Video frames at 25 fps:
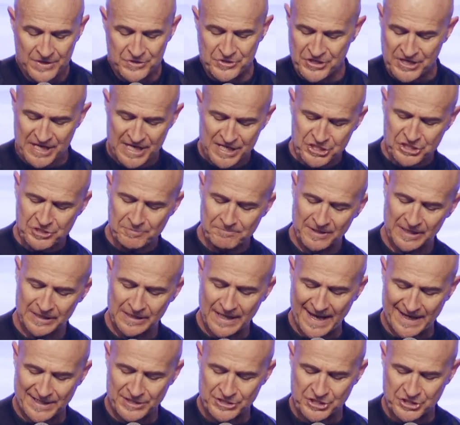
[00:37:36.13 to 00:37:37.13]
The
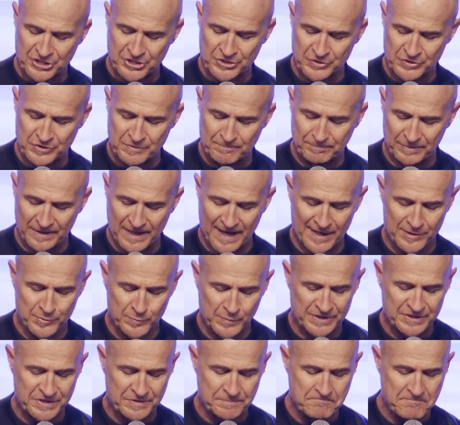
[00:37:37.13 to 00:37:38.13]
Ishmaelites, whose
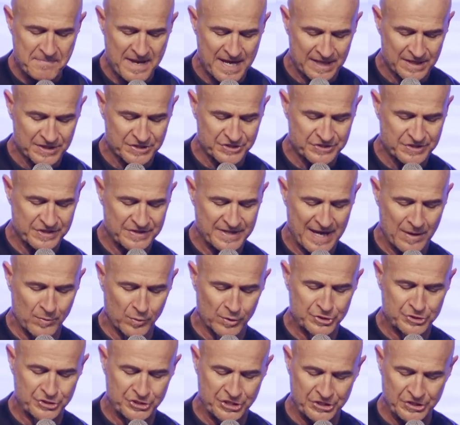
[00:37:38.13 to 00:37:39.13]
blood was mixed, they
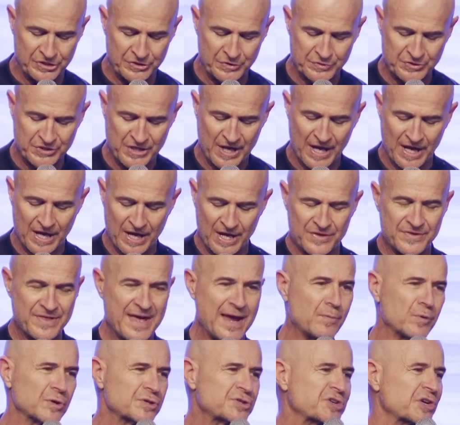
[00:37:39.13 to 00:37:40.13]
were Jews.
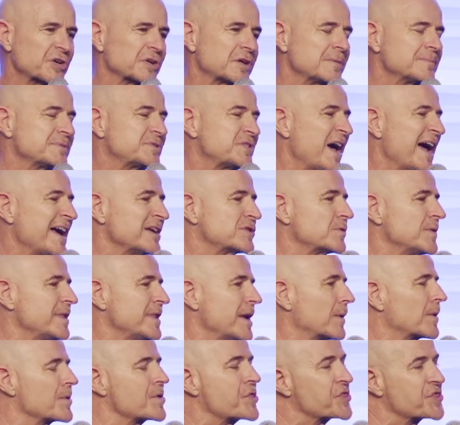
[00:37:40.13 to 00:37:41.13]
They were circumcised when
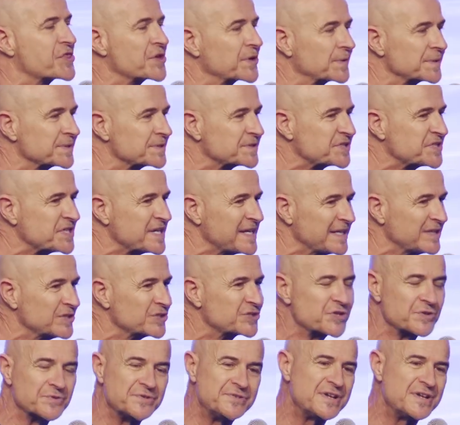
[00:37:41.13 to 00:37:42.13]
they were 13, so